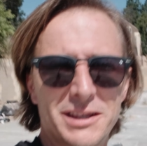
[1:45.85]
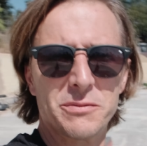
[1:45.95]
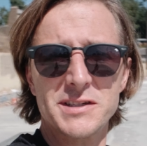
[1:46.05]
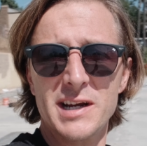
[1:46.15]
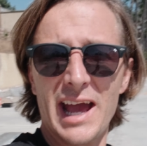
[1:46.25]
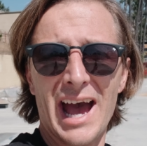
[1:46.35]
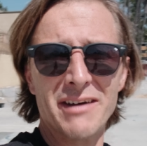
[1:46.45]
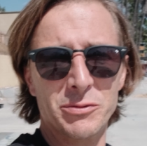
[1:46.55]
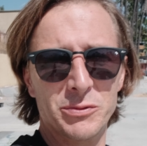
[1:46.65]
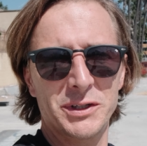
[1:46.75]
The reason I
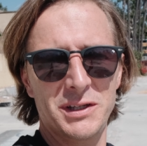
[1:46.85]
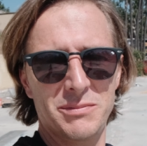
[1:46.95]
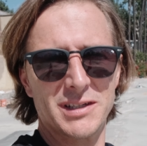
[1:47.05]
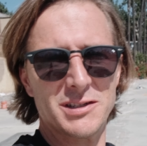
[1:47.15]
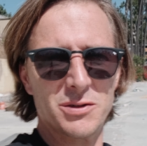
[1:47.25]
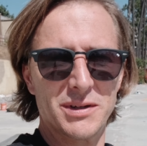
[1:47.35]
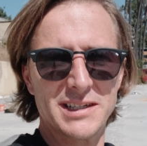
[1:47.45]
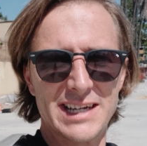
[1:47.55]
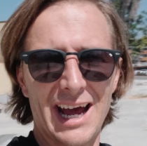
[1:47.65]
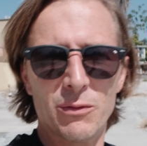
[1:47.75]
haven't really been
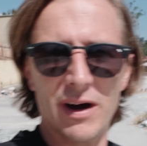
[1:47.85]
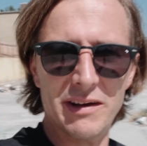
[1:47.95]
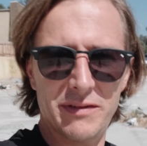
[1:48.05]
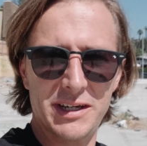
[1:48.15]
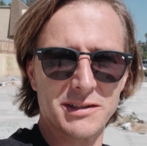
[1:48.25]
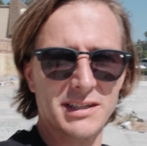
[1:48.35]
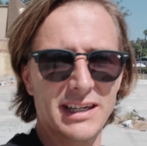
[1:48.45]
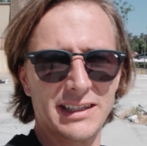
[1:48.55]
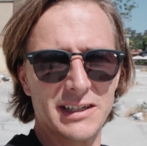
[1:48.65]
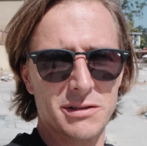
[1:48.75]
doing D I Y videos
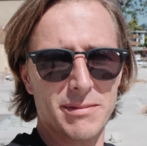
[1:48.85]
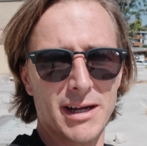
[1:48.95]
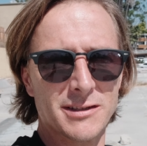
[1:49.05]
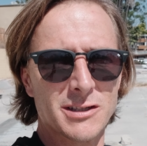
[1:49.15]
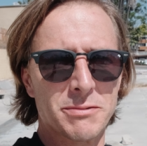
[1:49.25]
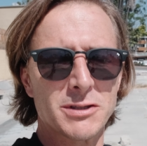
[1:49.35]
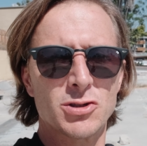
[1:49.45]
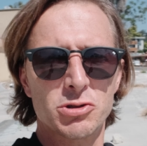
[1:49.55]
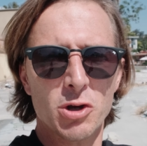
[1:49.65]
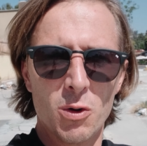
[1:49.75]
lately is because it's been
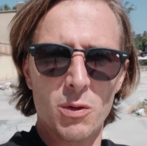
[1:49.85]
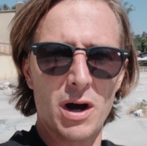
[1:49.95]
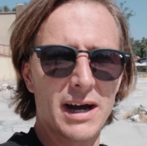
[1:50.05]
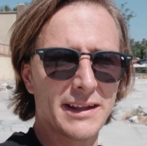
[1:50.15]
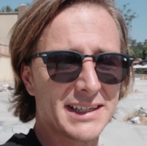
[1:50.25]
so hot,